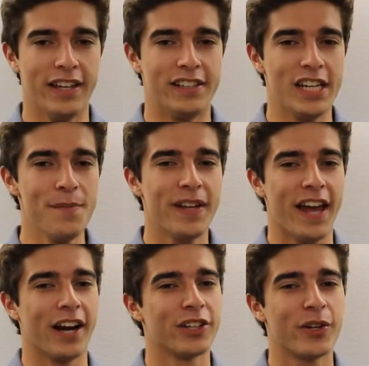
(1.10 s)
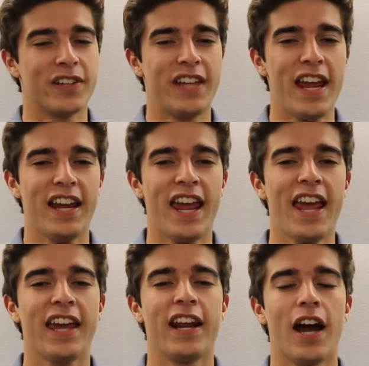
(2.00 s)
It seems that Arizona State
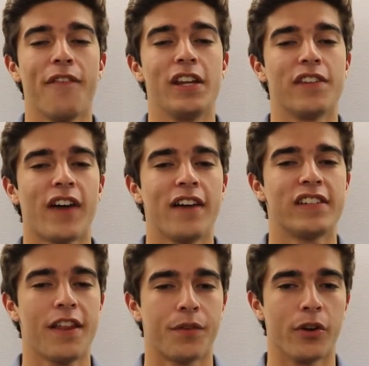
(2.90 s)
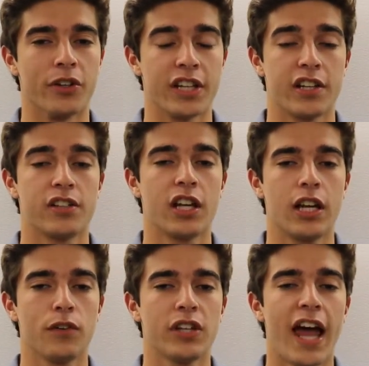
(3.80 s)
can't get enough of these five set thrillers as the
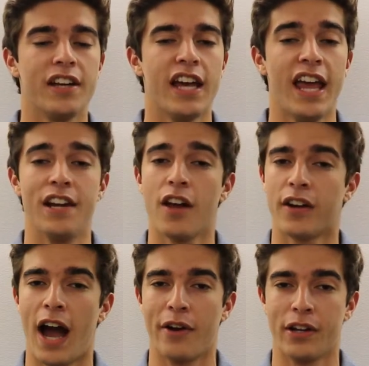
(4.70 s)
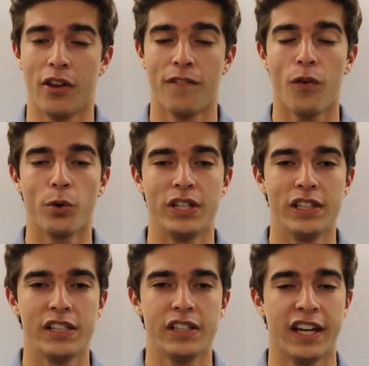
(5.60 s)
Sun Devils had yet another outing go the full
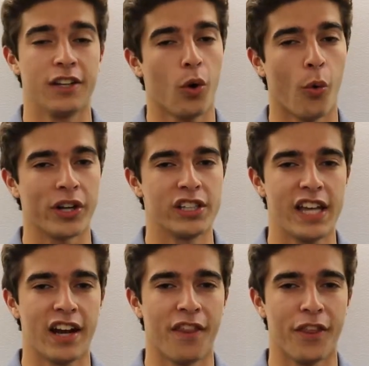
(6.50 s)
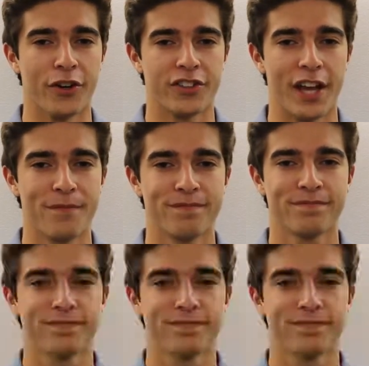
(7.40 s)
distance against Oregon State on Thursday.